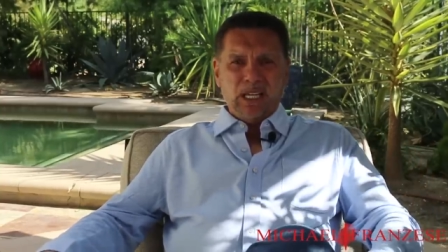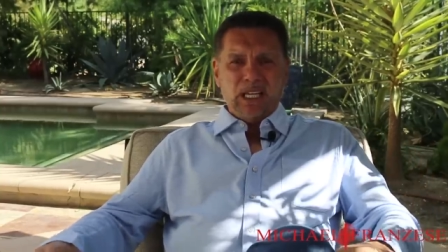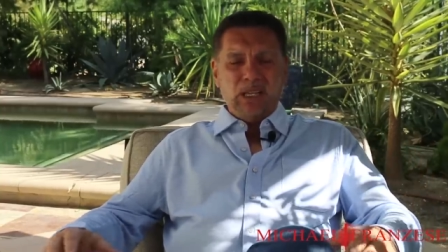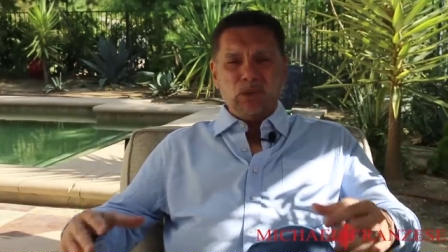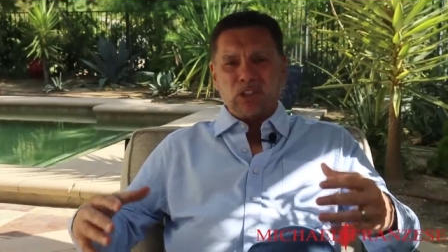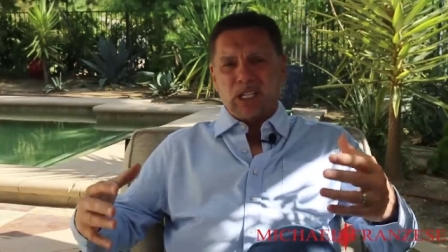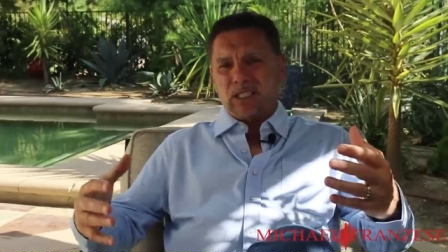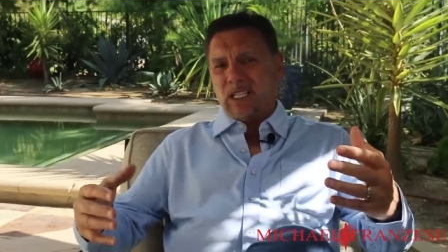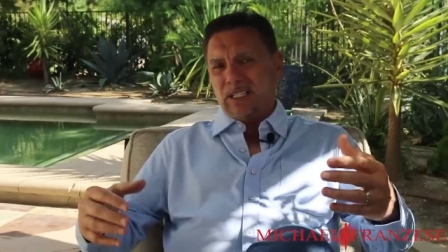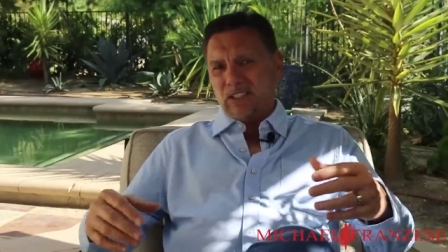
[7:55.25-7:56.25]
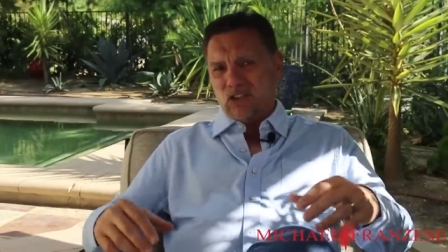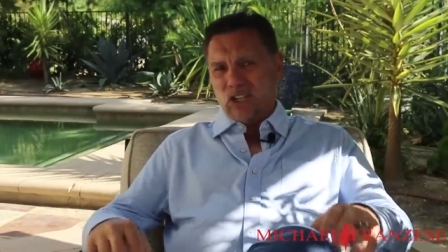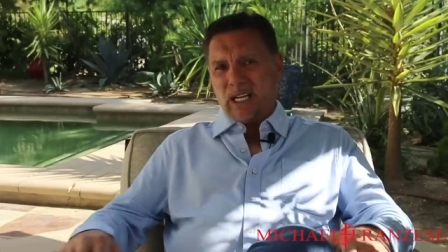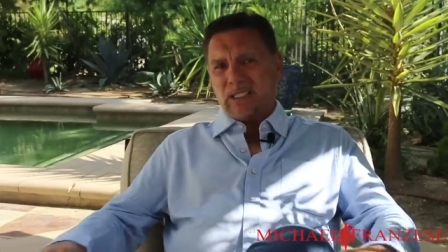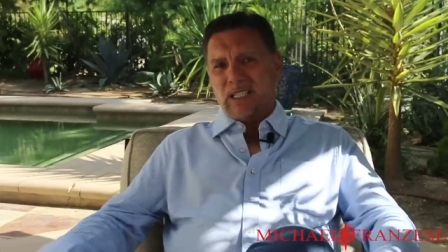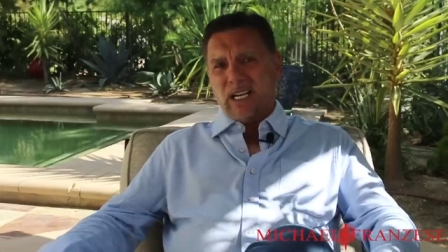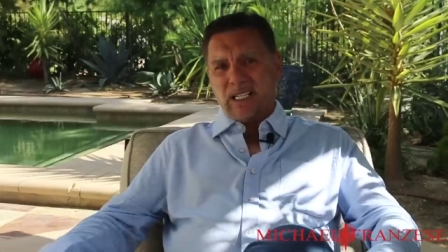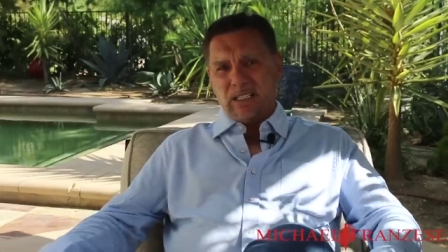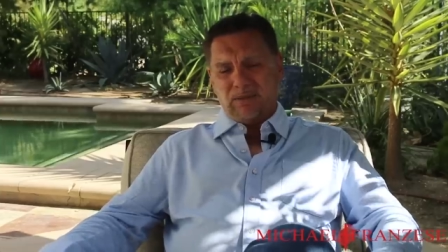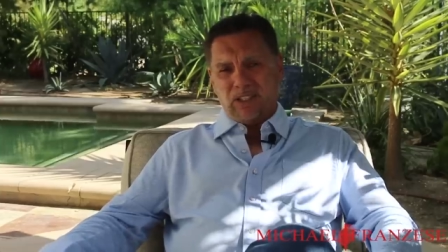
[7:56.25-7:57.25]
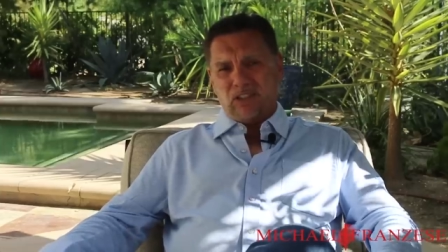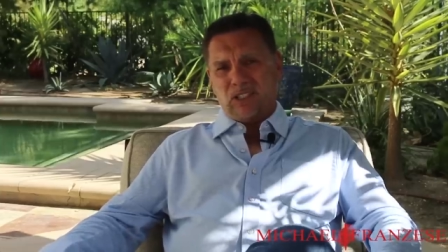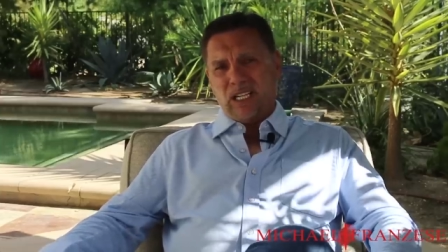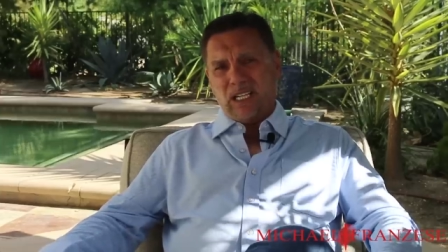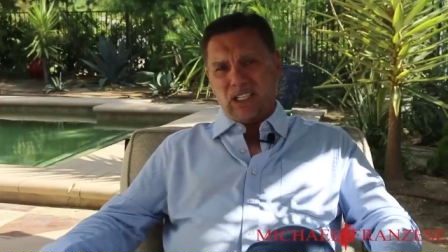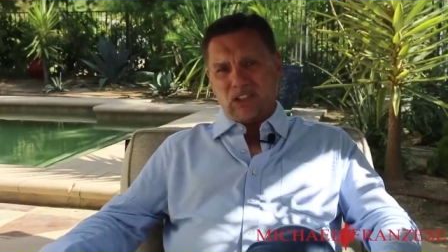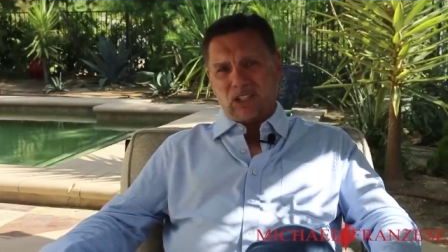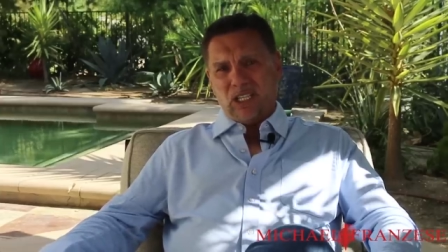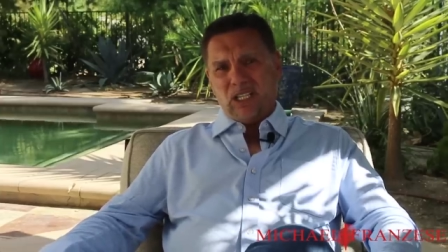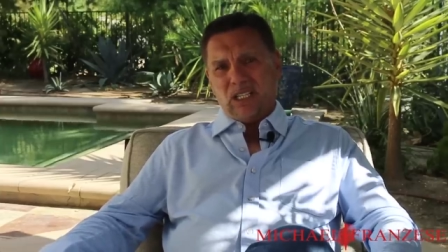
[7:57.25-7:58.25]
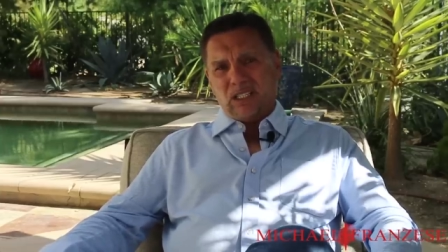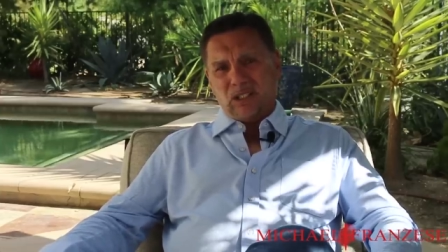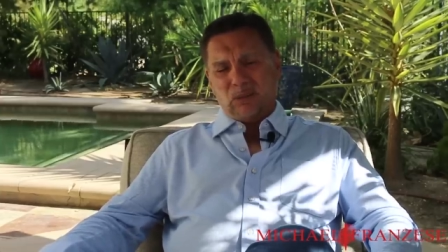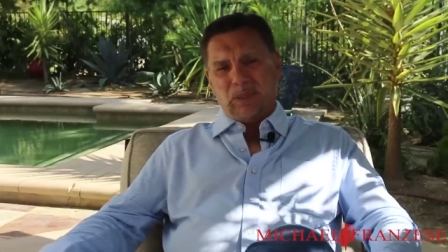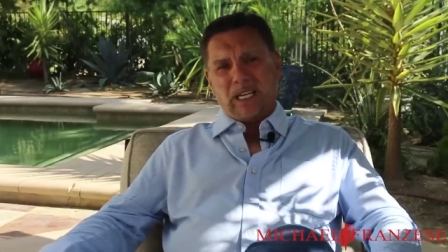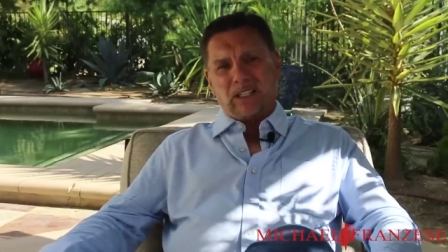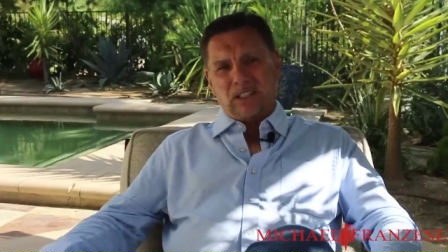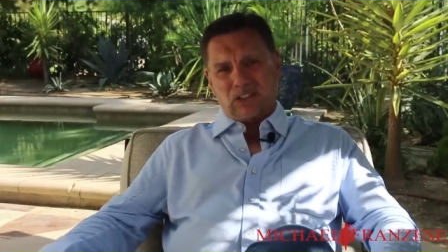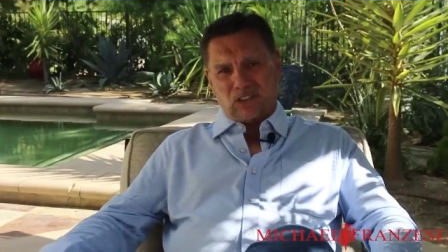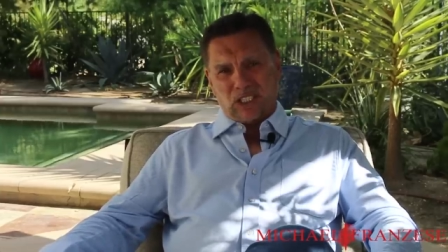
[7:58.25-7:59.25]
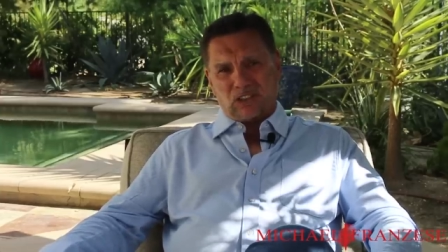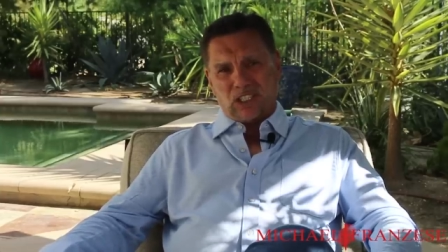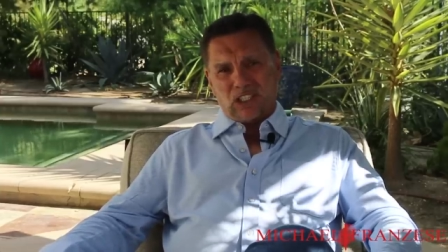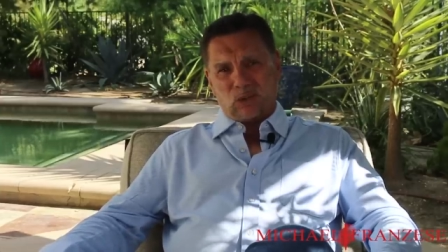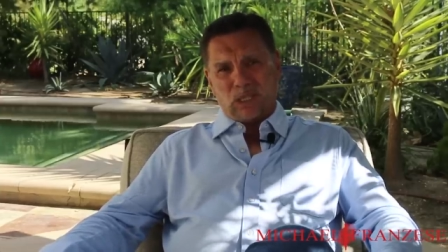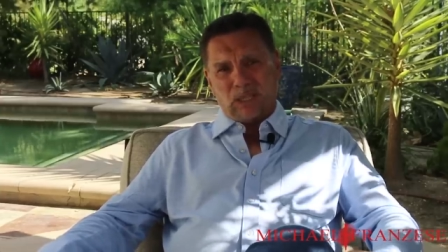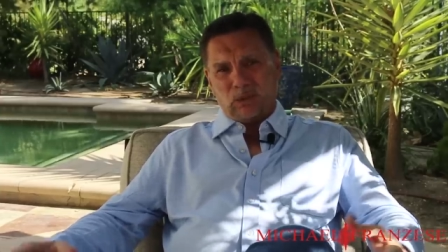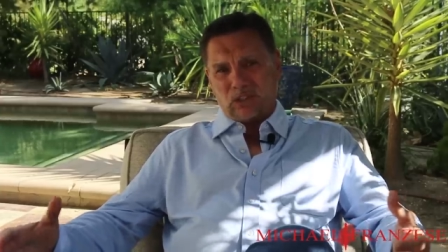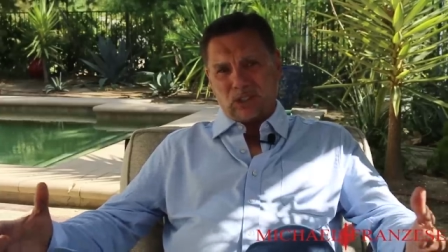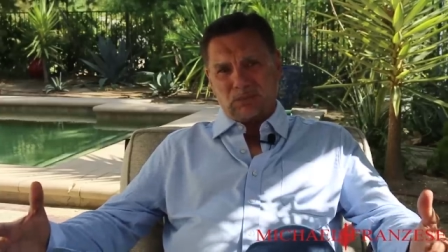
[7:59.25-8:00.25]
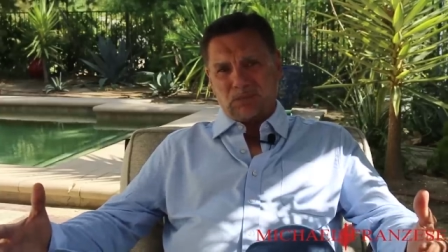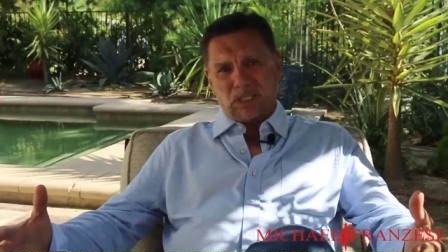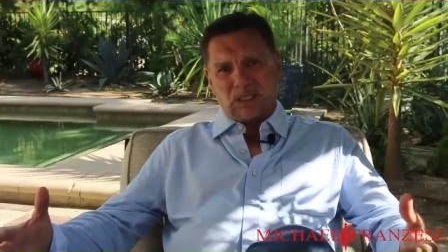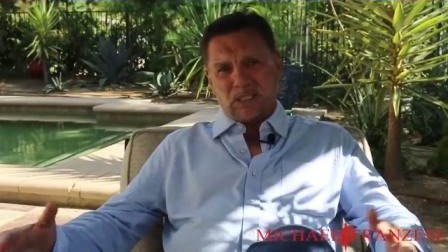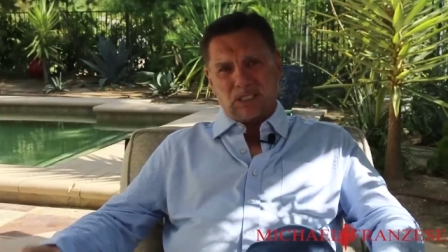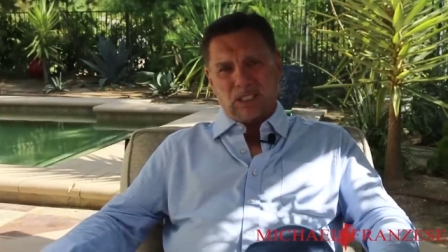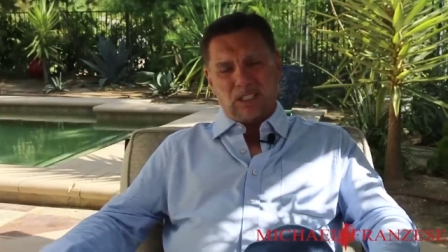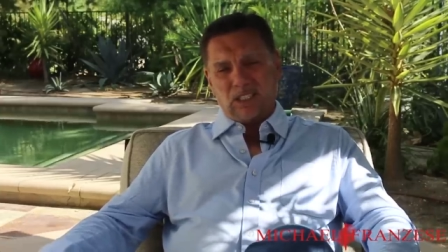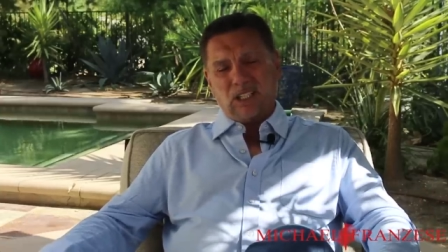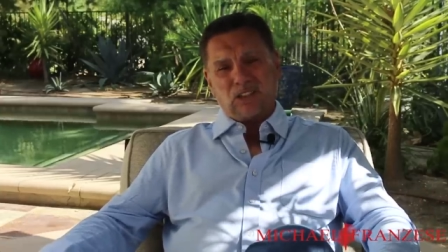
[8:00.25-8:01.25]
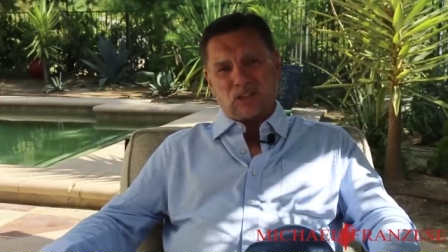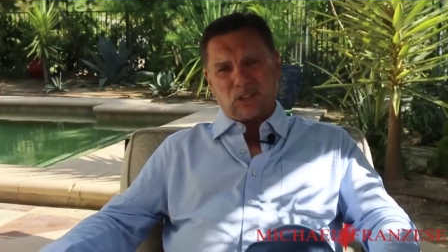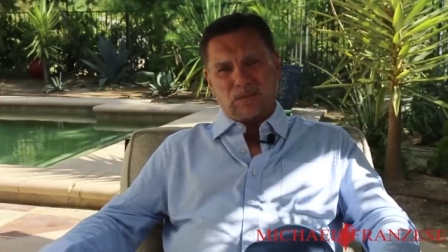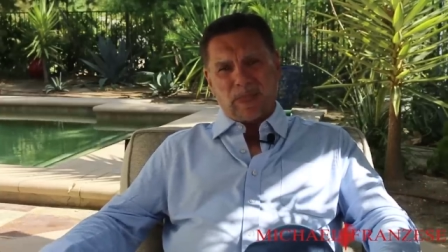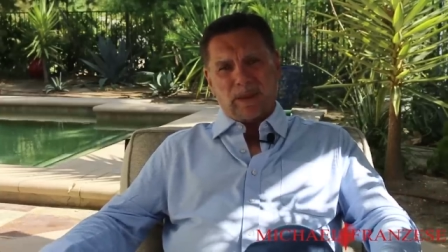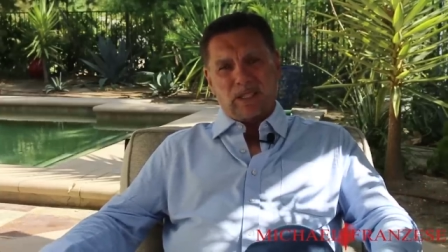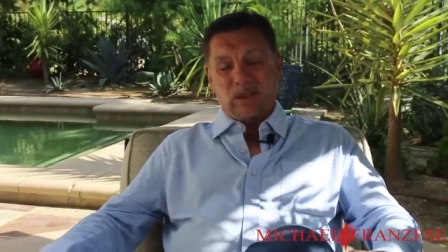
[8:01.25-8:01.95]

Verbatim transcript: He was kind of like the John Gotti of his days, you know, back in the 60s when I was a, a, a youngster, you